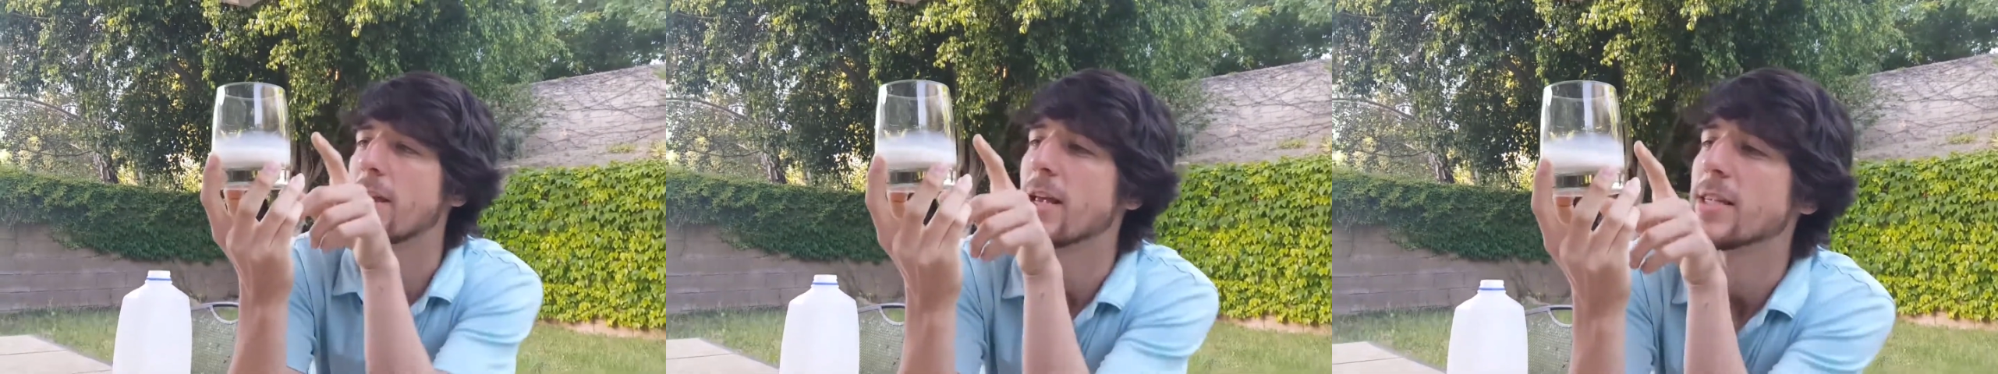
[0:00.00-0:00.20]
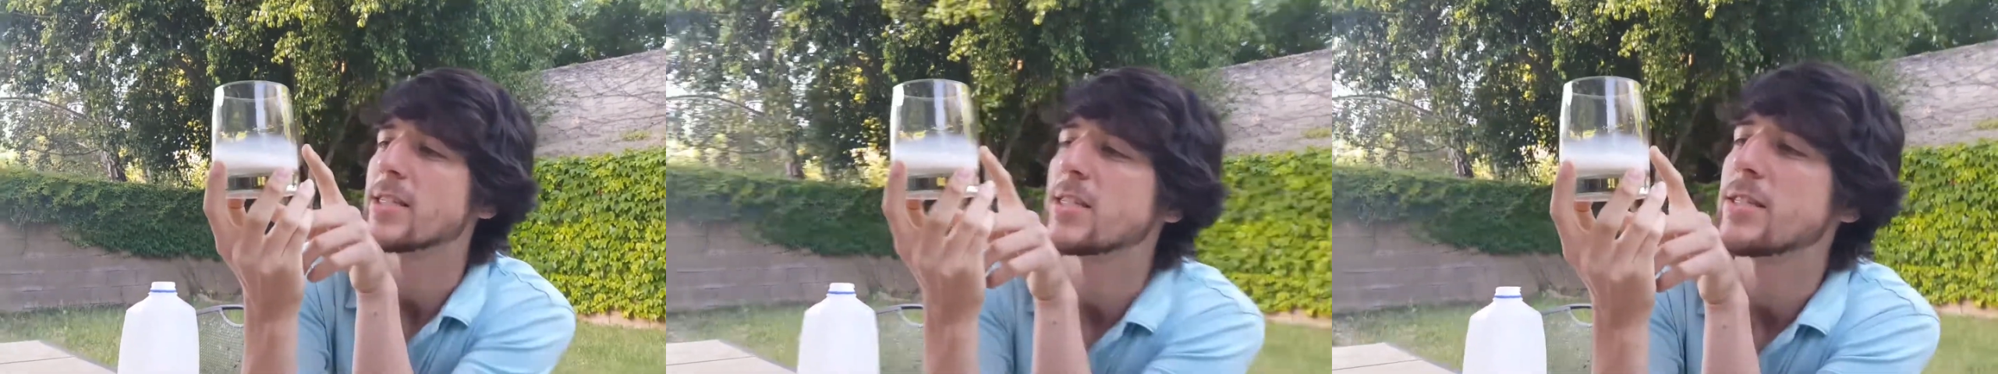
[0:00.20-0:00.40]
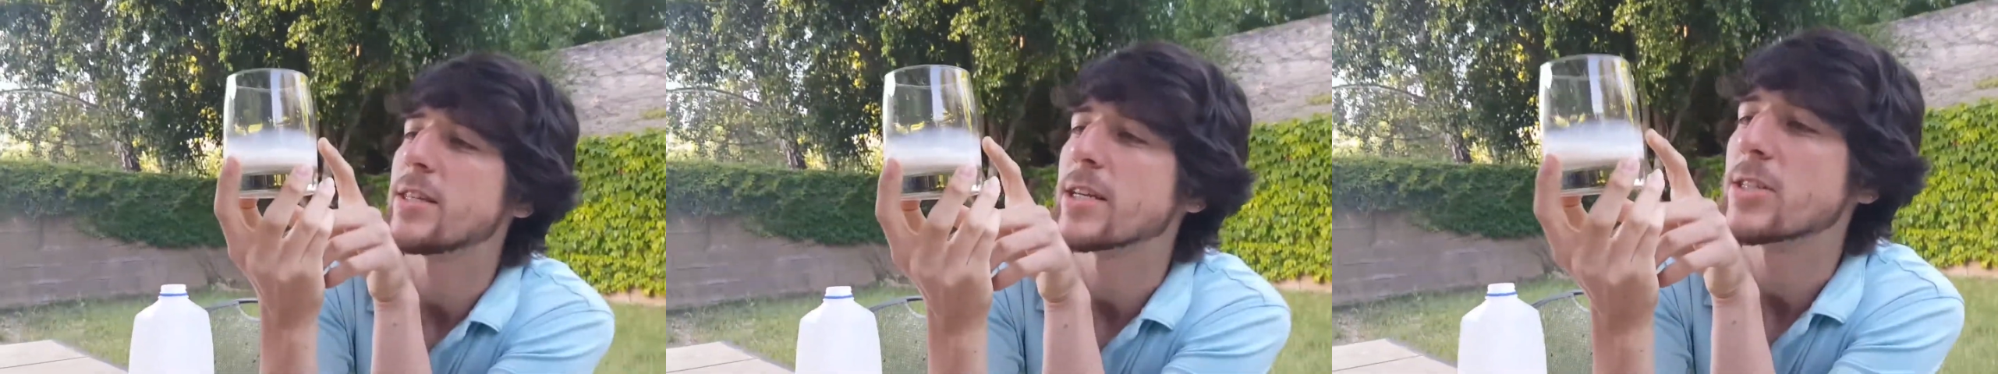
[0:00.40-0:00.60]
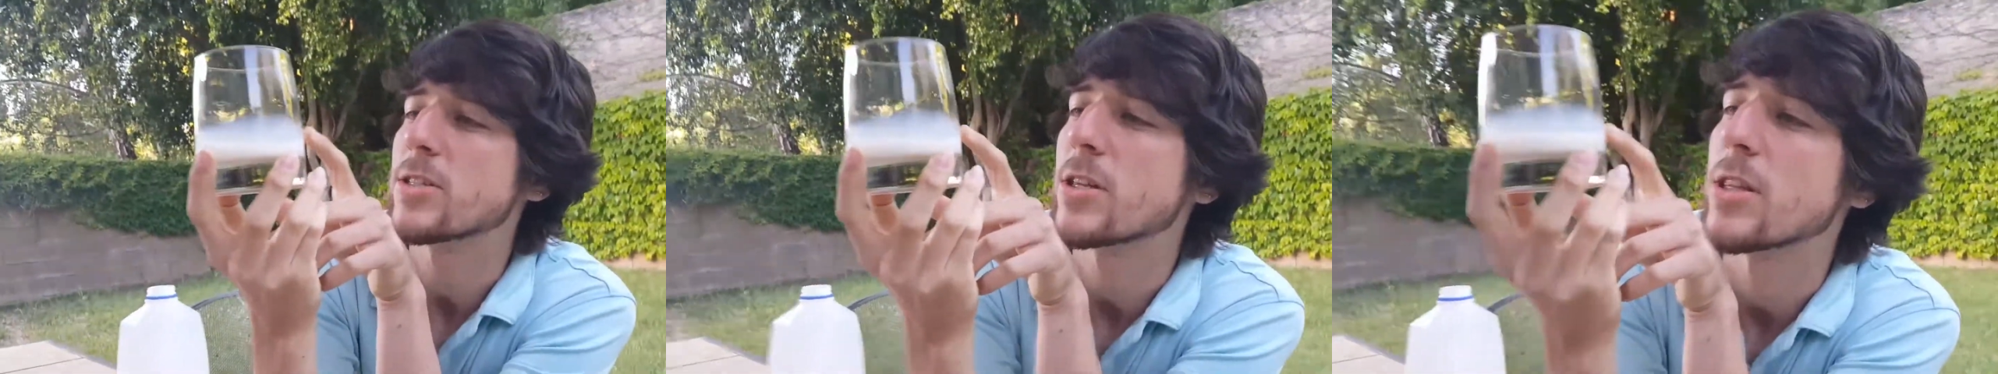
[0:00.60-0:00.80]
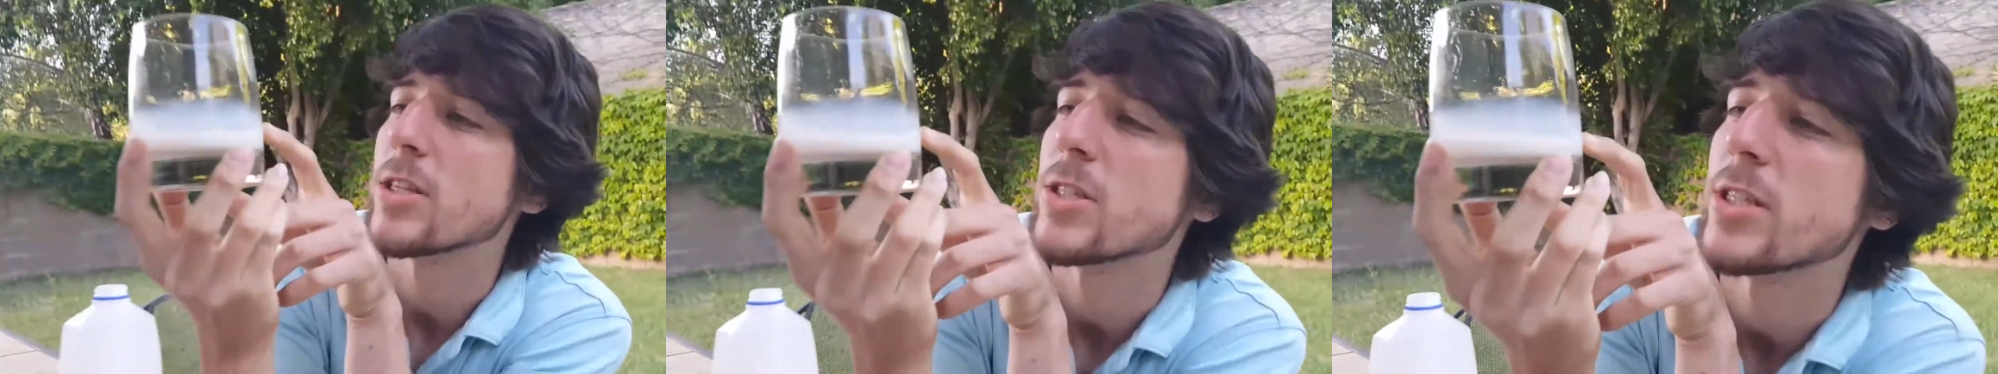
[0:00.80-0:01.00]
it sticks
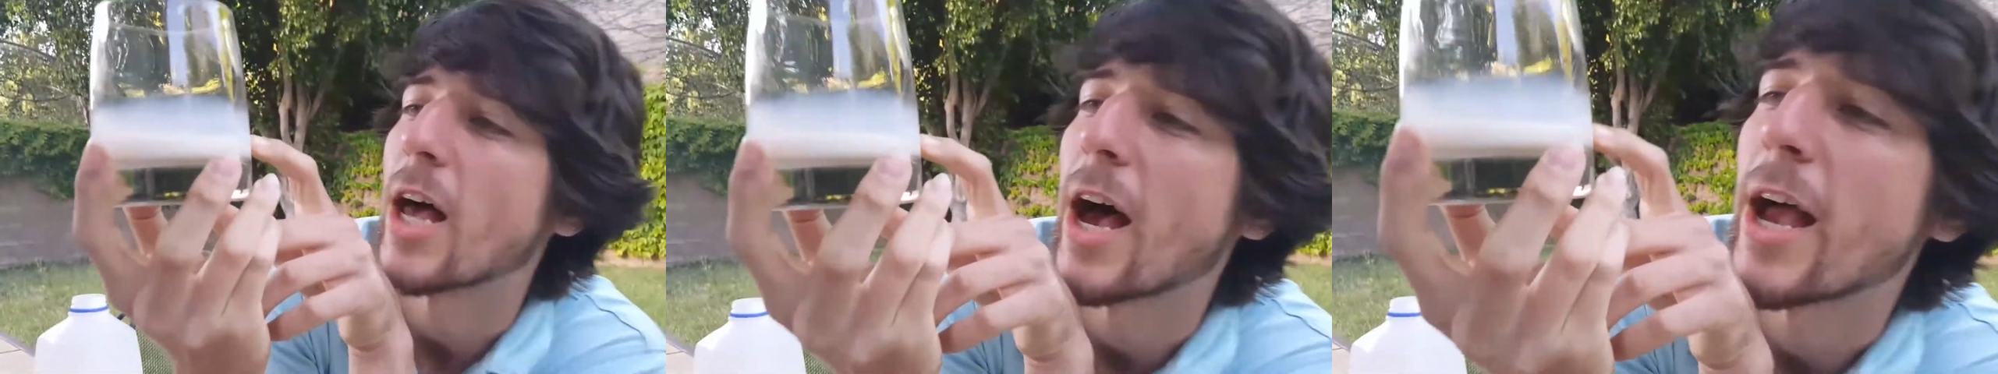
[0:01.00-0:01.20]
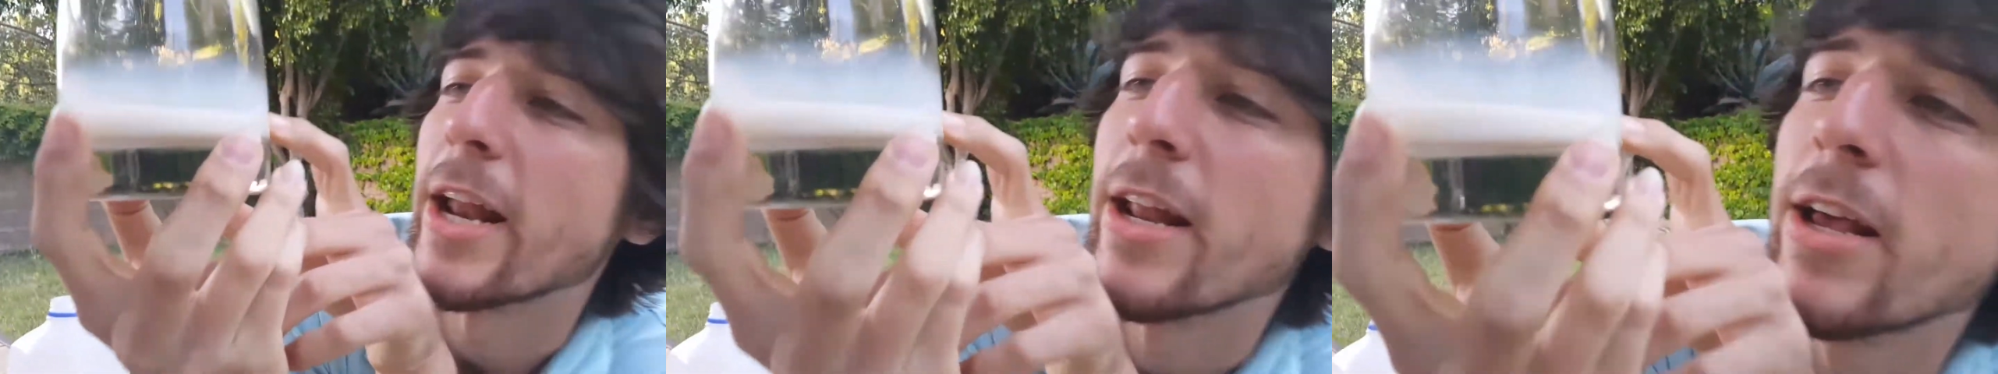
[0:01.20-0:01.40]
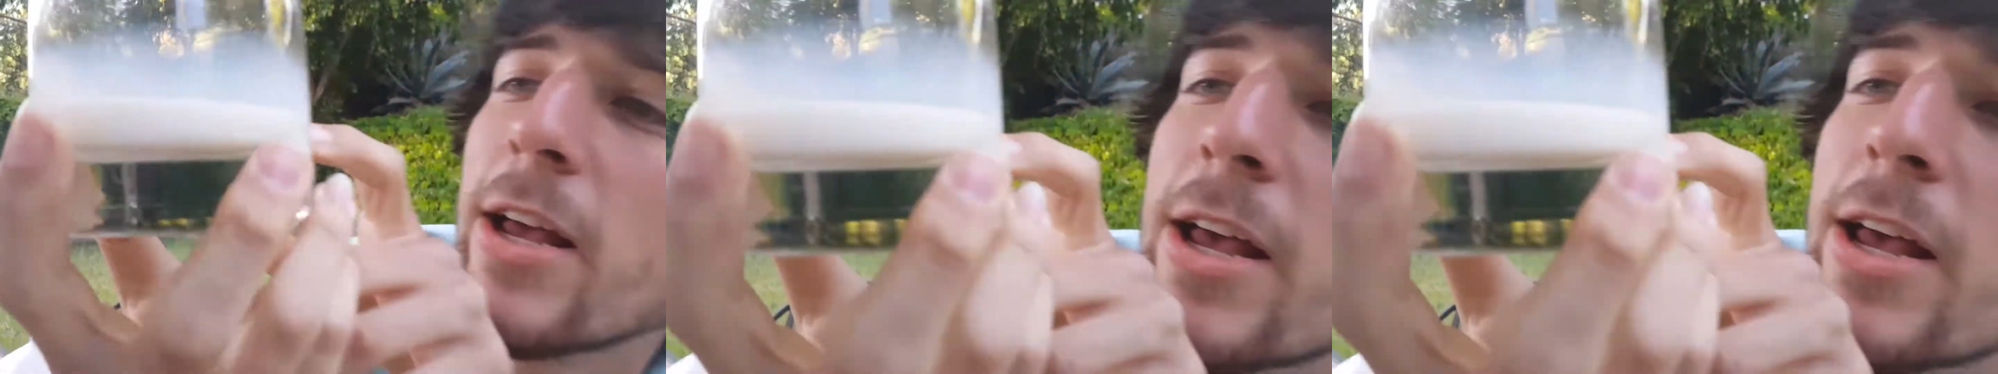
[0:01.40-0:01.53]
to the side,